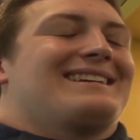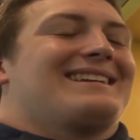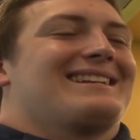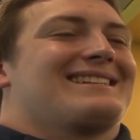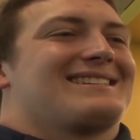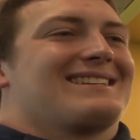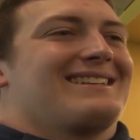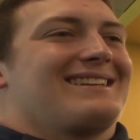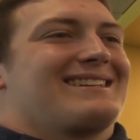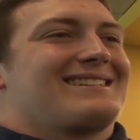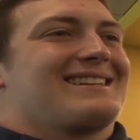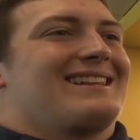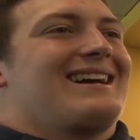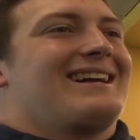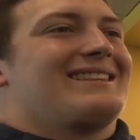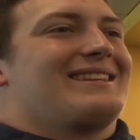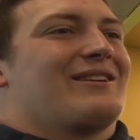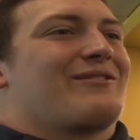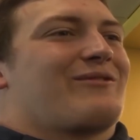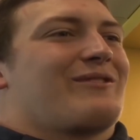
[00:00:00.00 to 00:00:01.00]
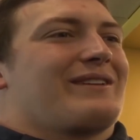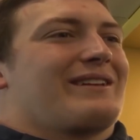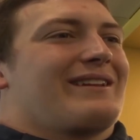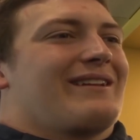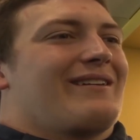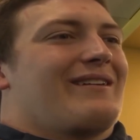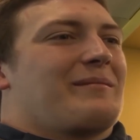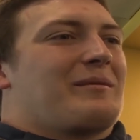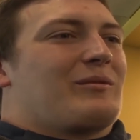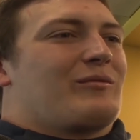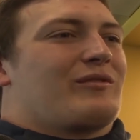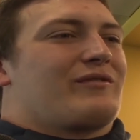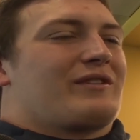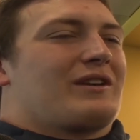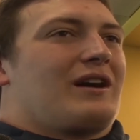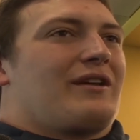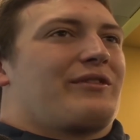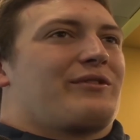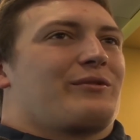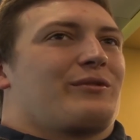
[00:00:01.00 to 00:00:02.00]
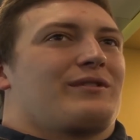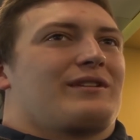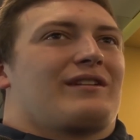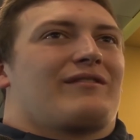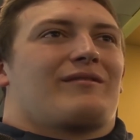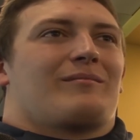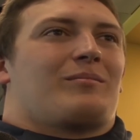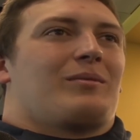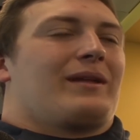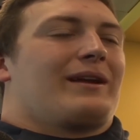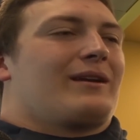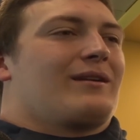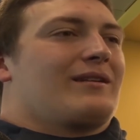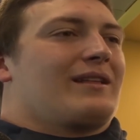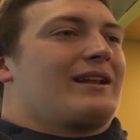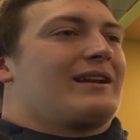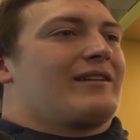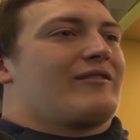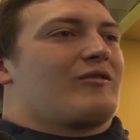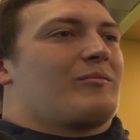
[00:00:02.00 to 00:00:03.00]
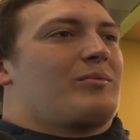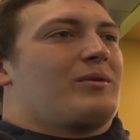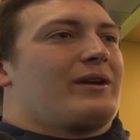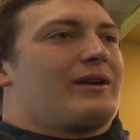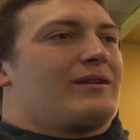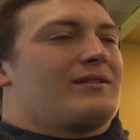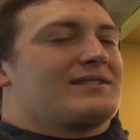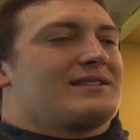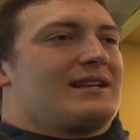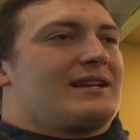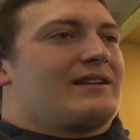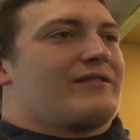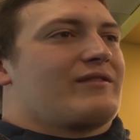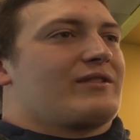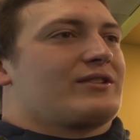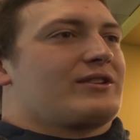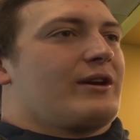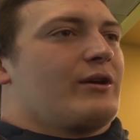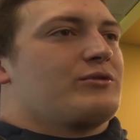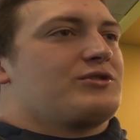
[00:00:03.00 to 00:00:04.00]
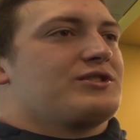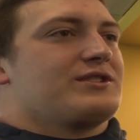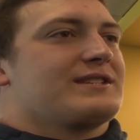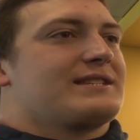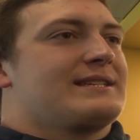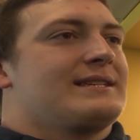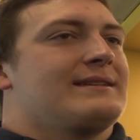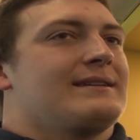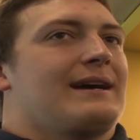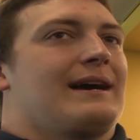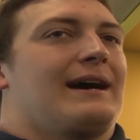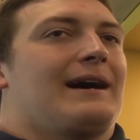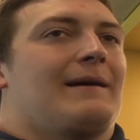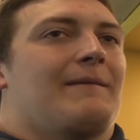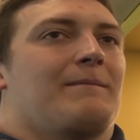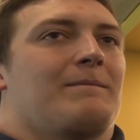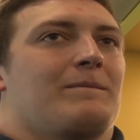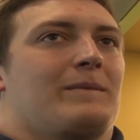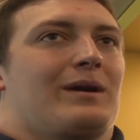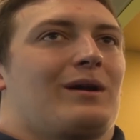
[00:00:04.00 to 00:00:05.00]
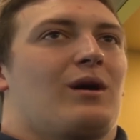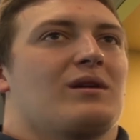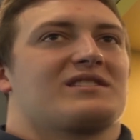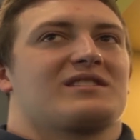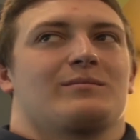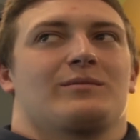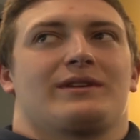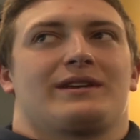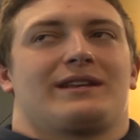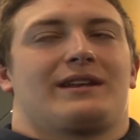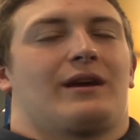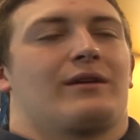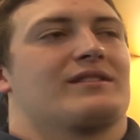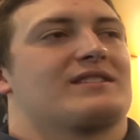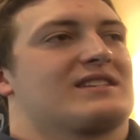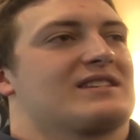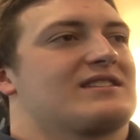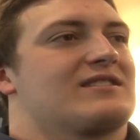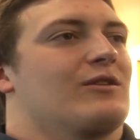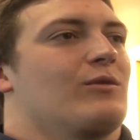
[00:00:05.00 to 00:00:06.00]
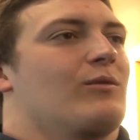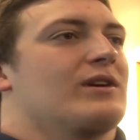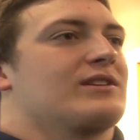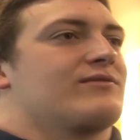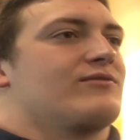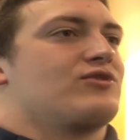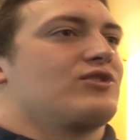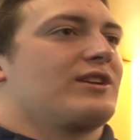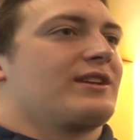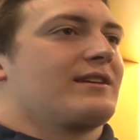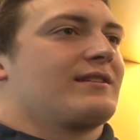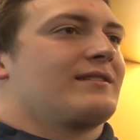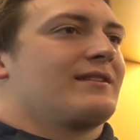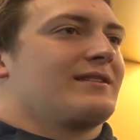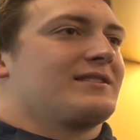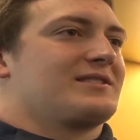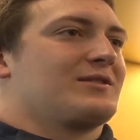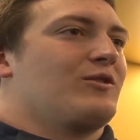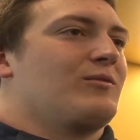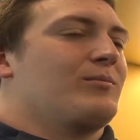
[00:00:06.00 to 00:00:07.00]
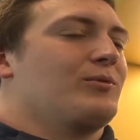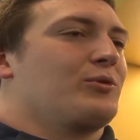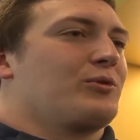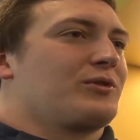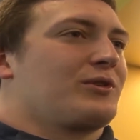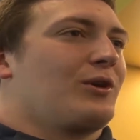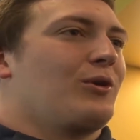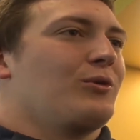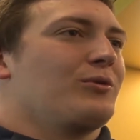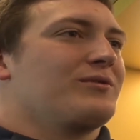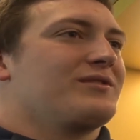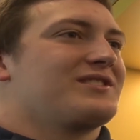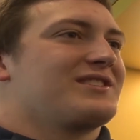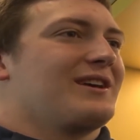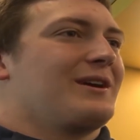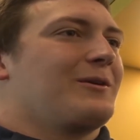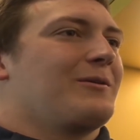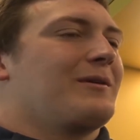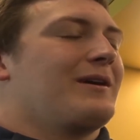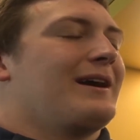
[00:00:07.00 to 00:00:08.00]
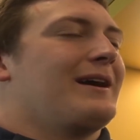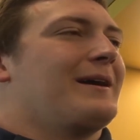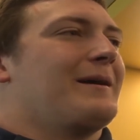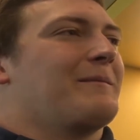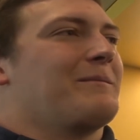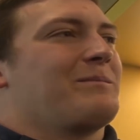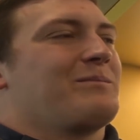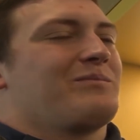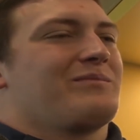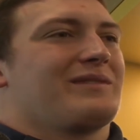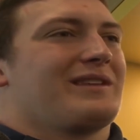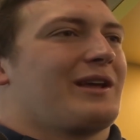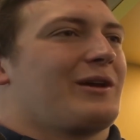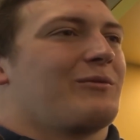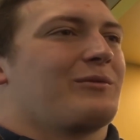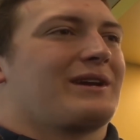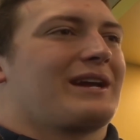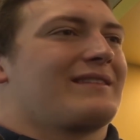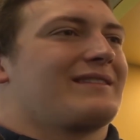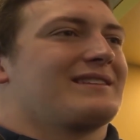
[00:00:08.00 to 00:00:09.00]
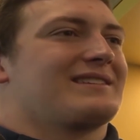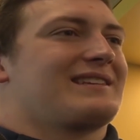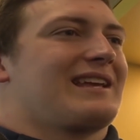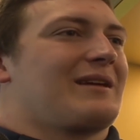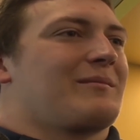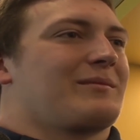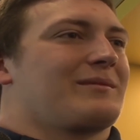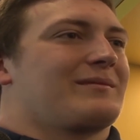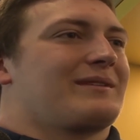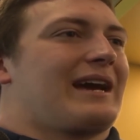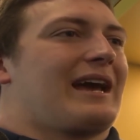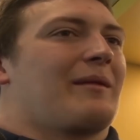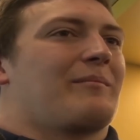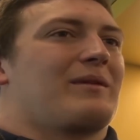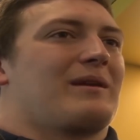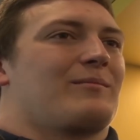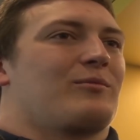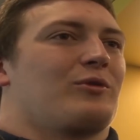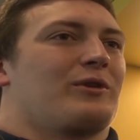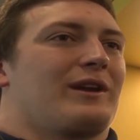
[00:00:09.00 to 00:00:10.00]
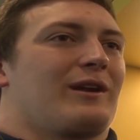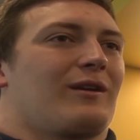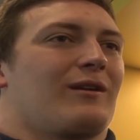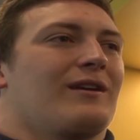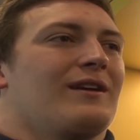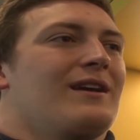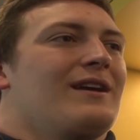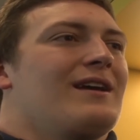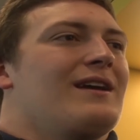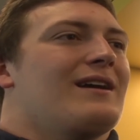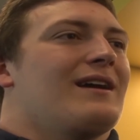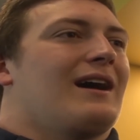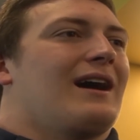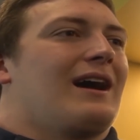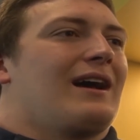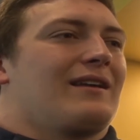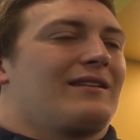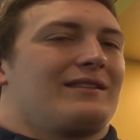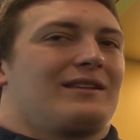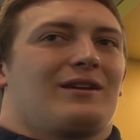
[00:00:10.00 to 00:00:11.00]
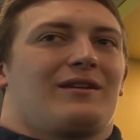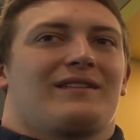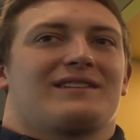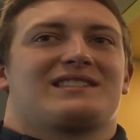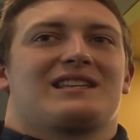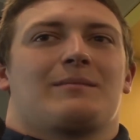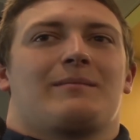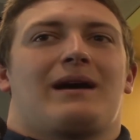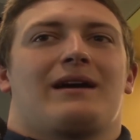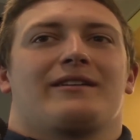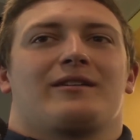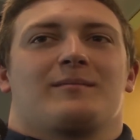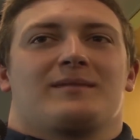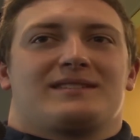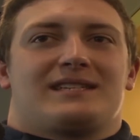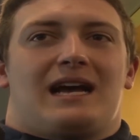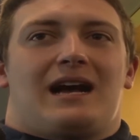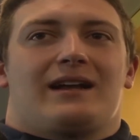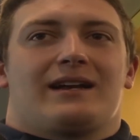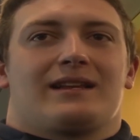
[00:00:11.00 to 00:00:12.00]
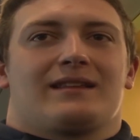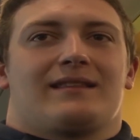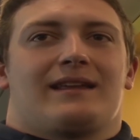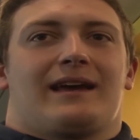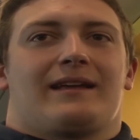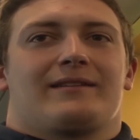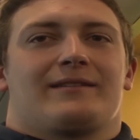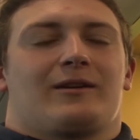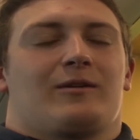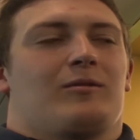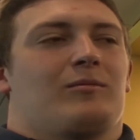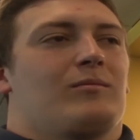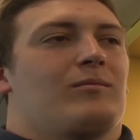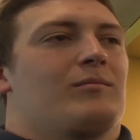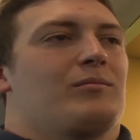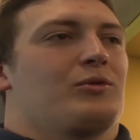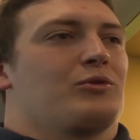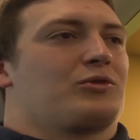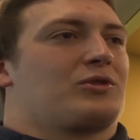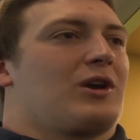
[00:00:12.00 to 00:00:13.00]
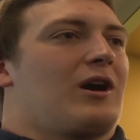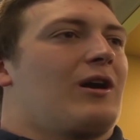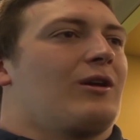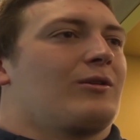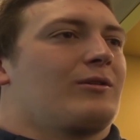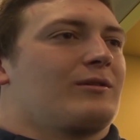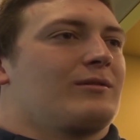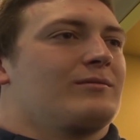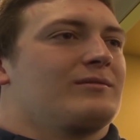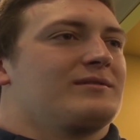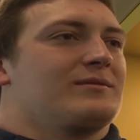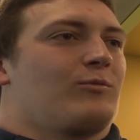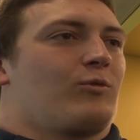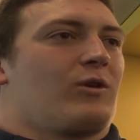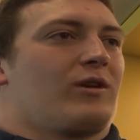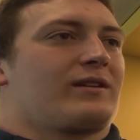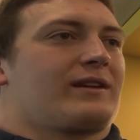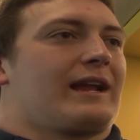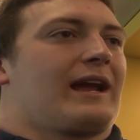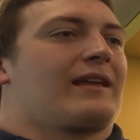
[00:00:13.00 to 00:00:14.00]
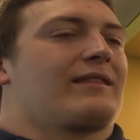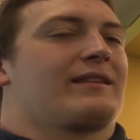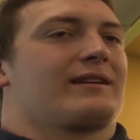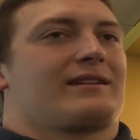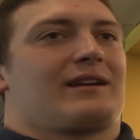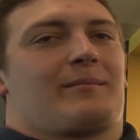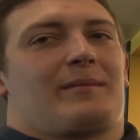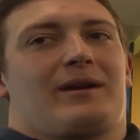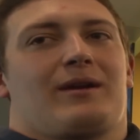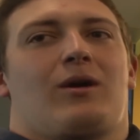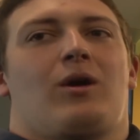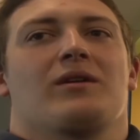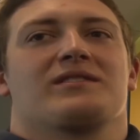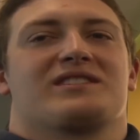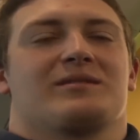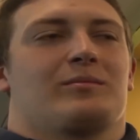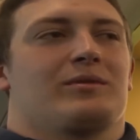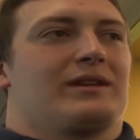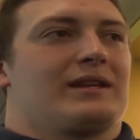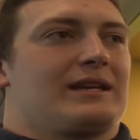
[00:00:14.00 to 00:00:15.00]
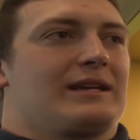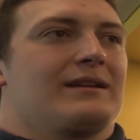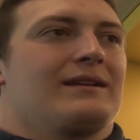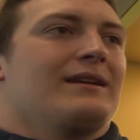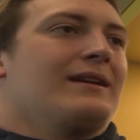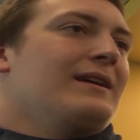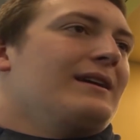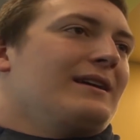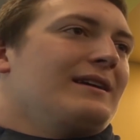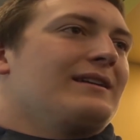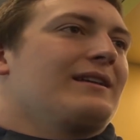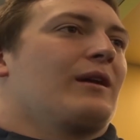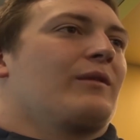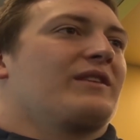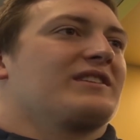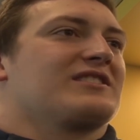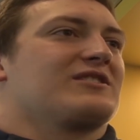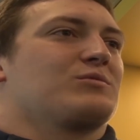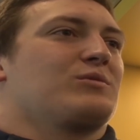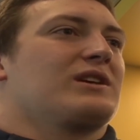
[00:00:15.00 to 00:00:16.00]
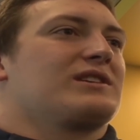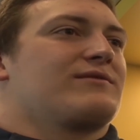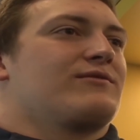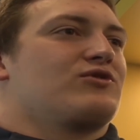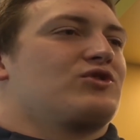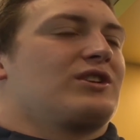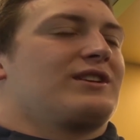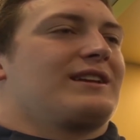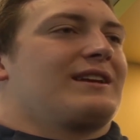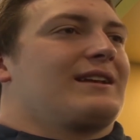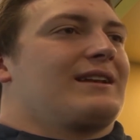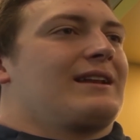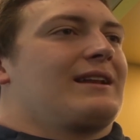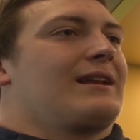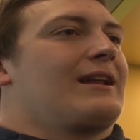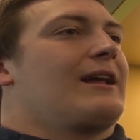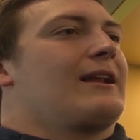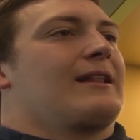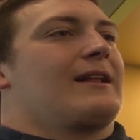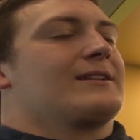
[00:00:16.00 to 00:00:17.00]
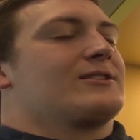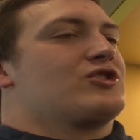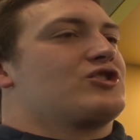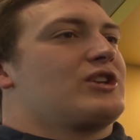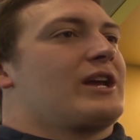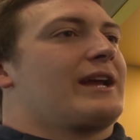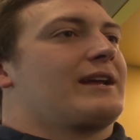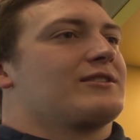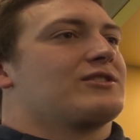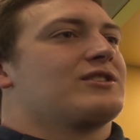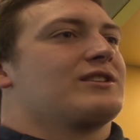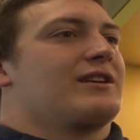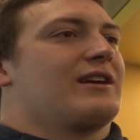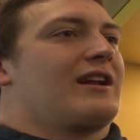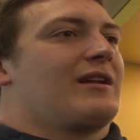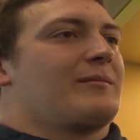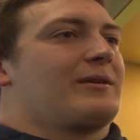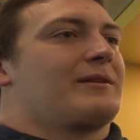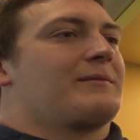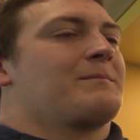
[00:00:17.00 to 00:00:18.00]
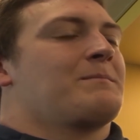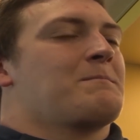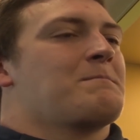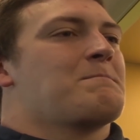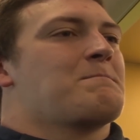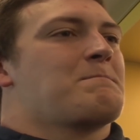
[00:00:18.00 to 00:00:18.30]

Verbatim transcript: it's a, it's a lot different, you know. I mean, we've gone through a different player, a lot of different players, a lot of different coaches. Um, but ultimately, you know, this is still West Virginia. You know, it's all blue and gold. So, um, you know, we got the same kind of people here. Uh, yeah, it's that mountaineer mentality, that you know, blue collar work ethic. I mean, ultimately, you know, this is West Virginia, and not a lot's changed. You know what I mean?